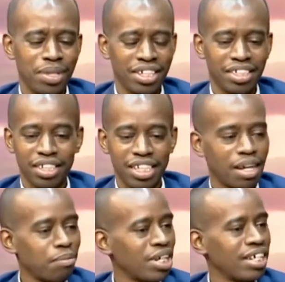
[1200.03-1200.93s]
maybe, say,
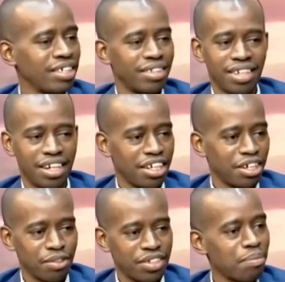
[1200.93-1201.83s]
someone is
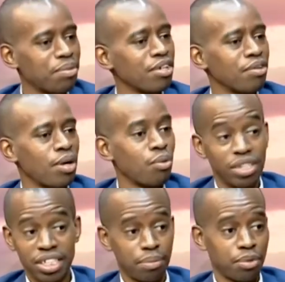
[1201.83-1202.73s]
sending you something on a
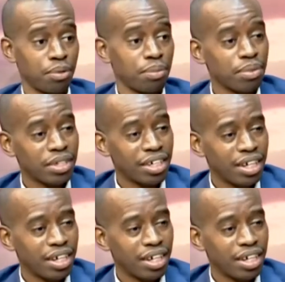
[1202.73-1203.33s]
WhatsApp group.